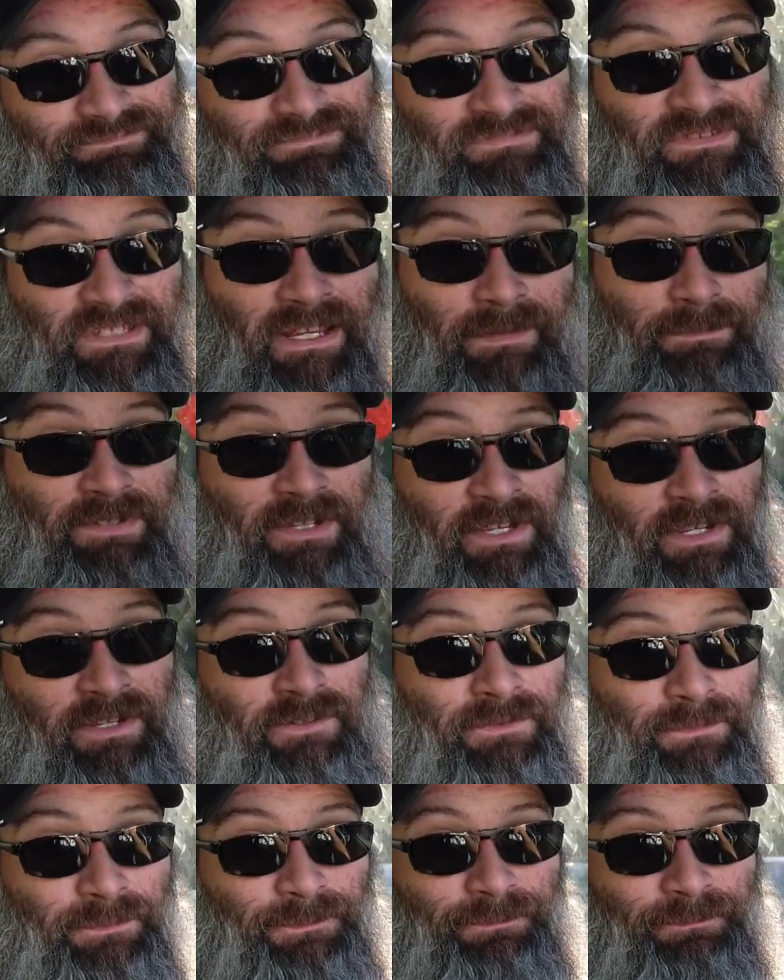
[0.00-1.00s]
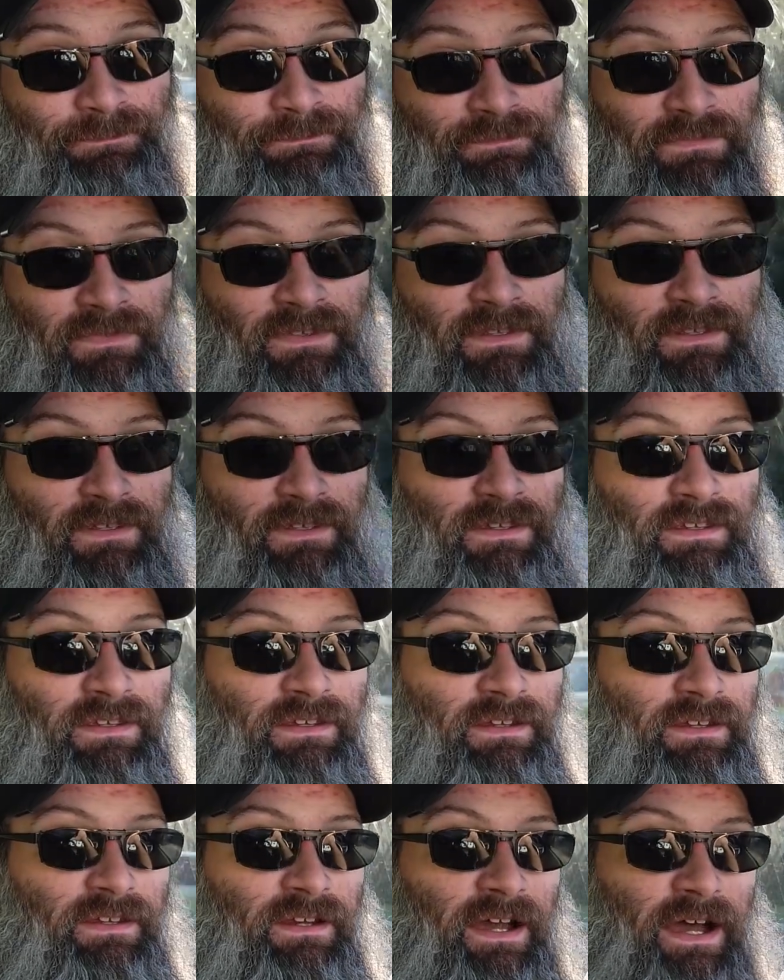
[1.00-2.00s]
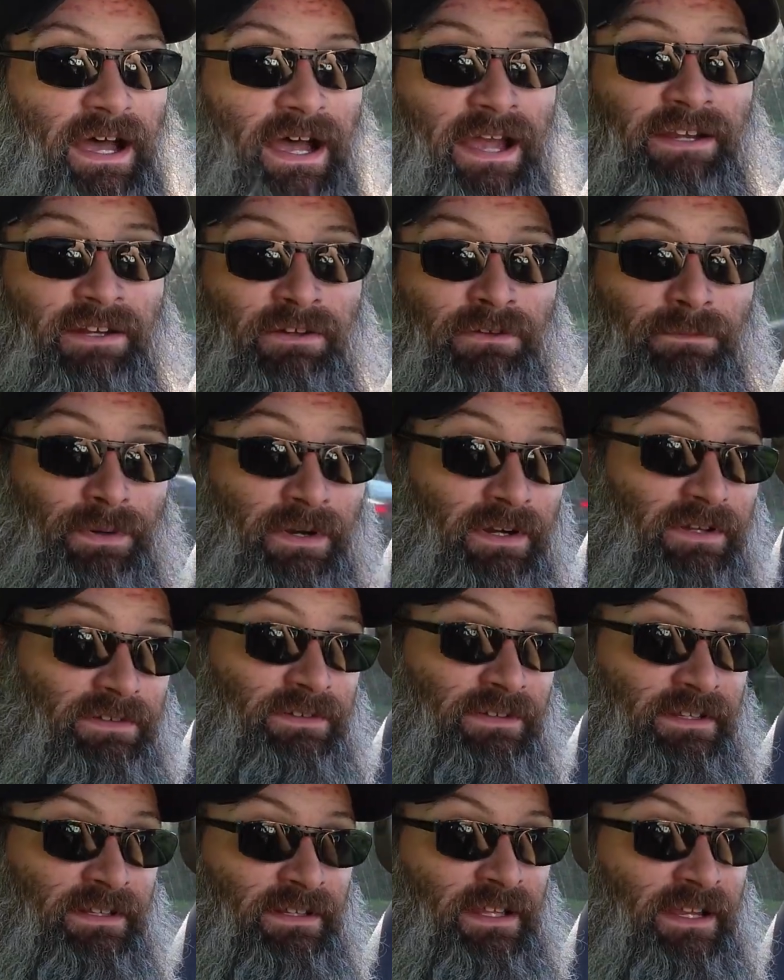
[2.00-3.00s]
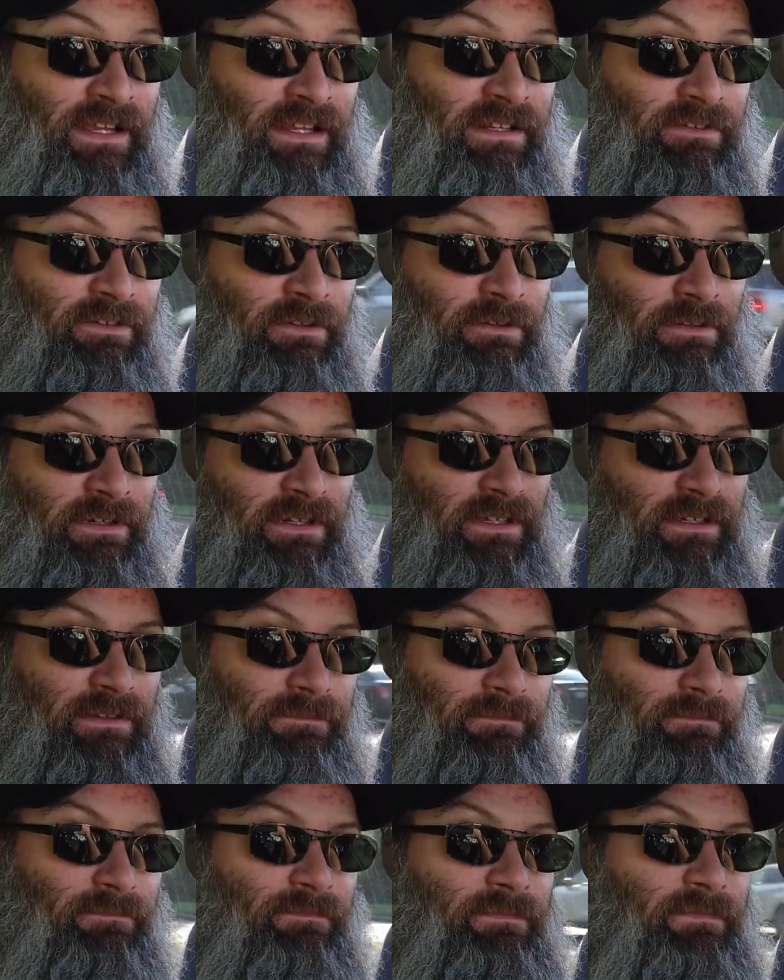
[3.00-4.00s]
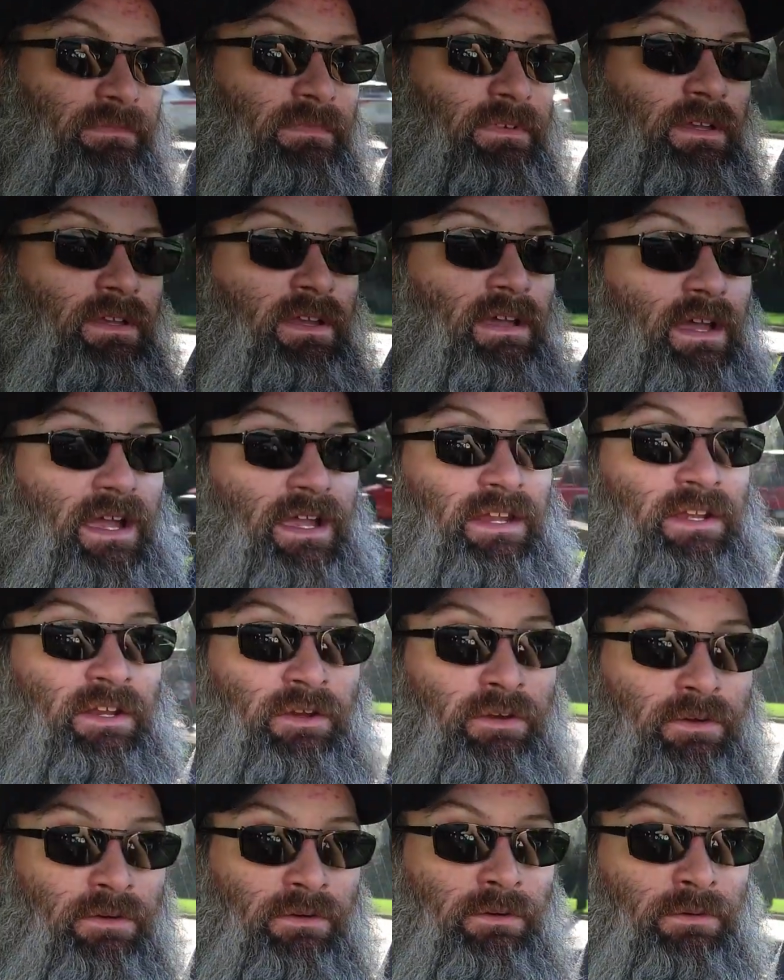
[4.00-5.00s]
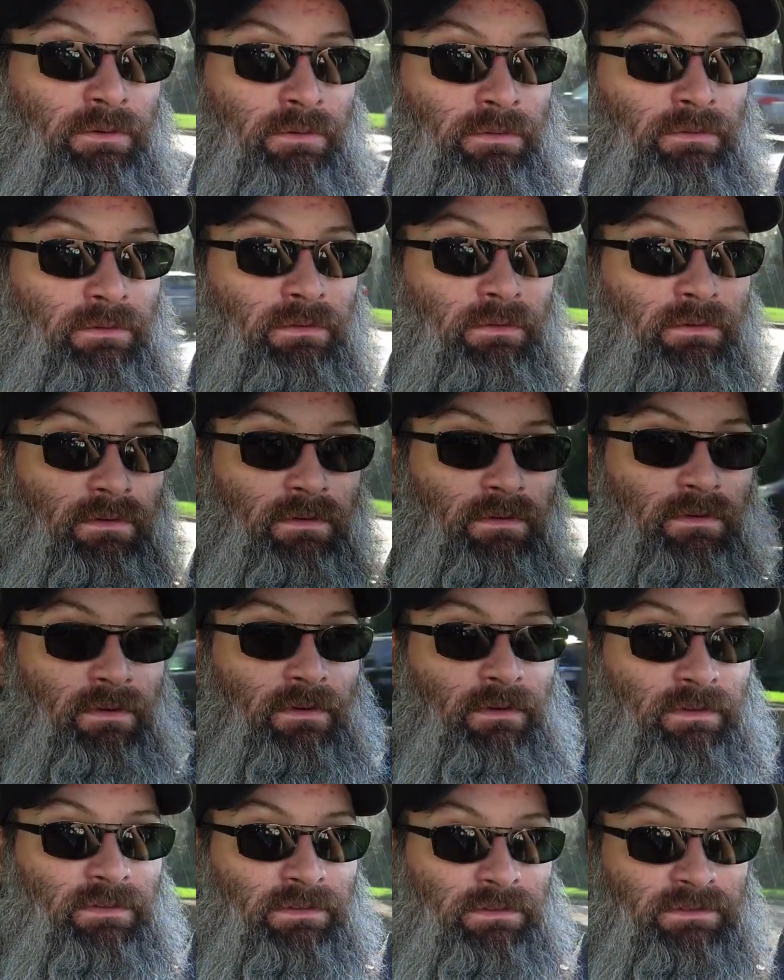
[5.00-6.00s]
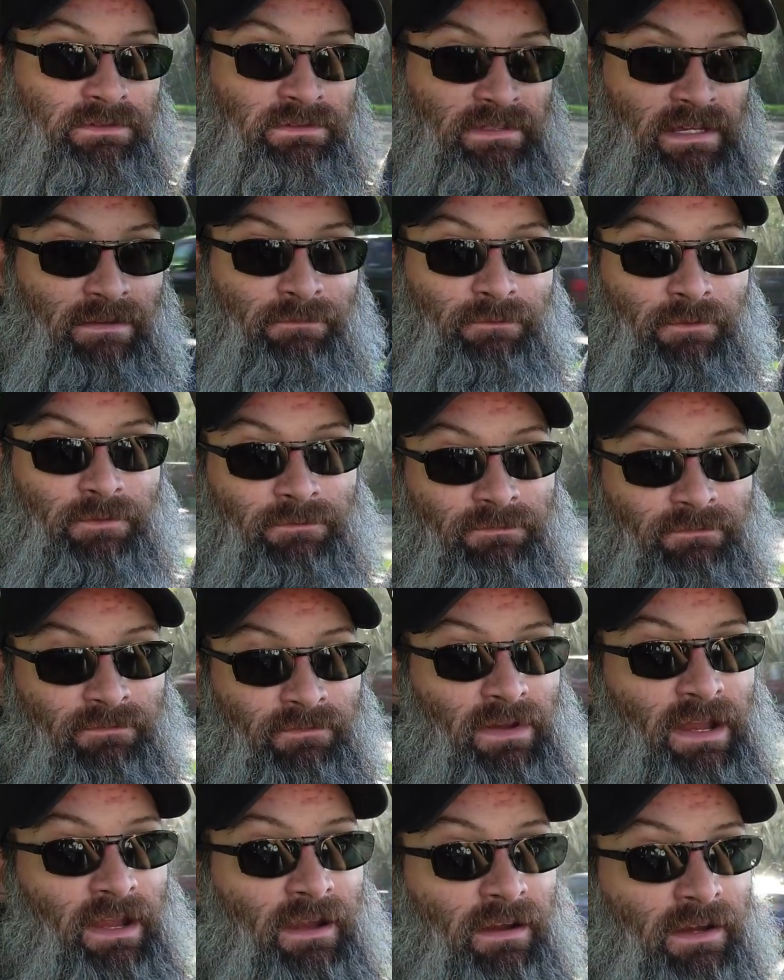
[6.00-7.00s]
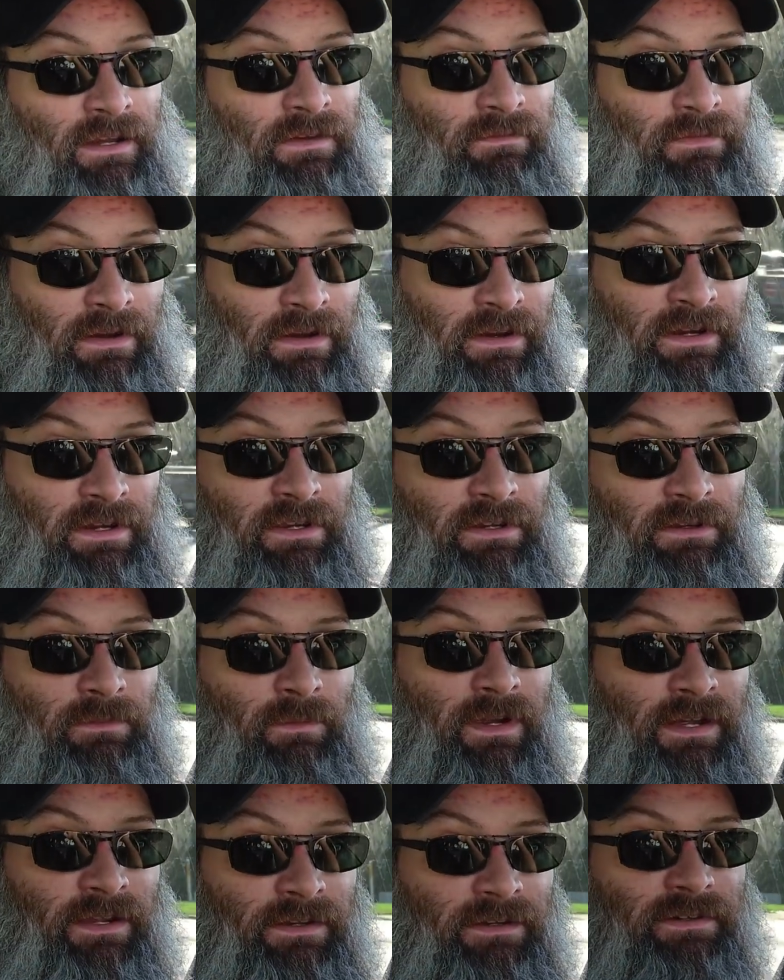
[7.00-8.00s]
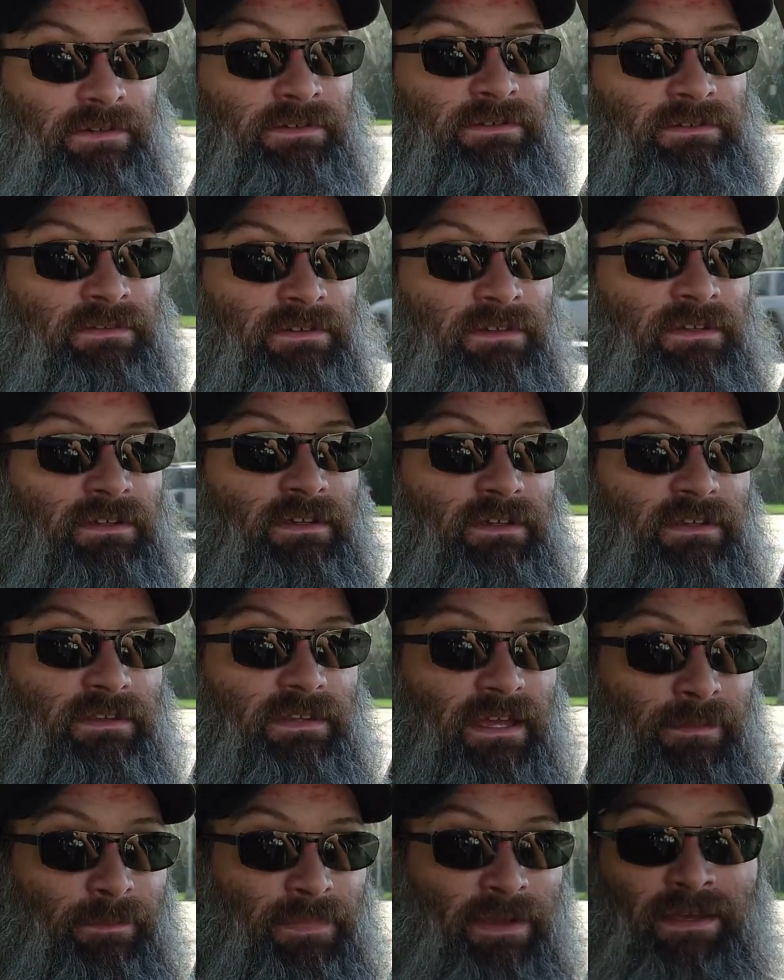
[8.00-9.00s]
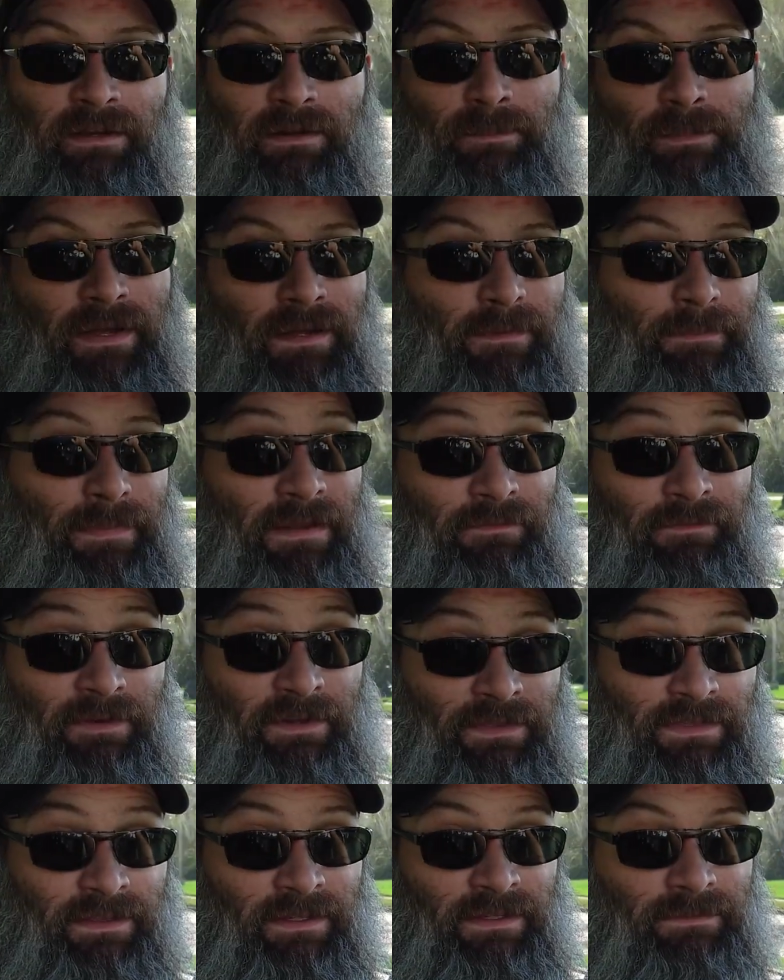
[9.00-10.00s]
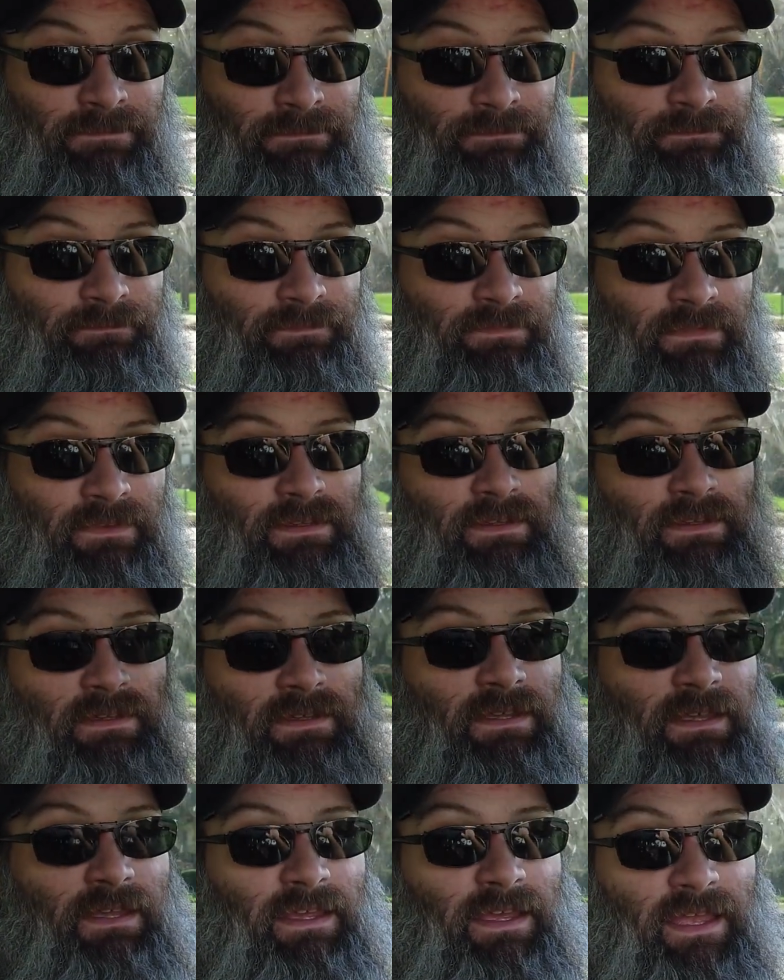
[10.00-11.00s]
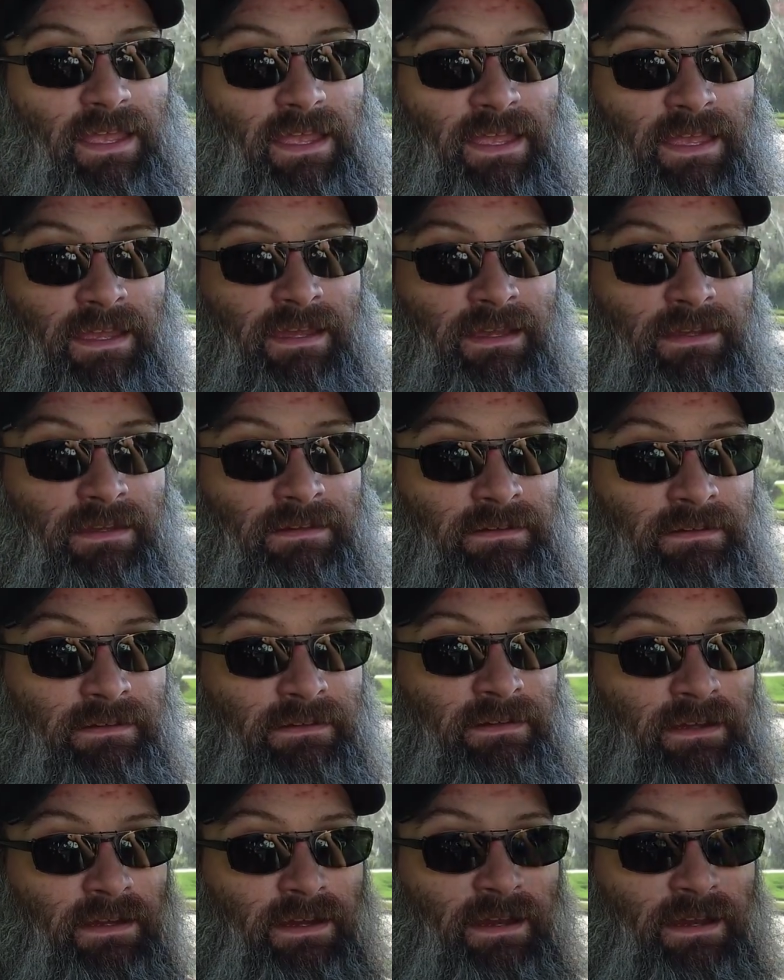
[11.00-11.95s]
it's up to you. I don't personally like doing it. I know several very, very good welders that pedal pump everything, and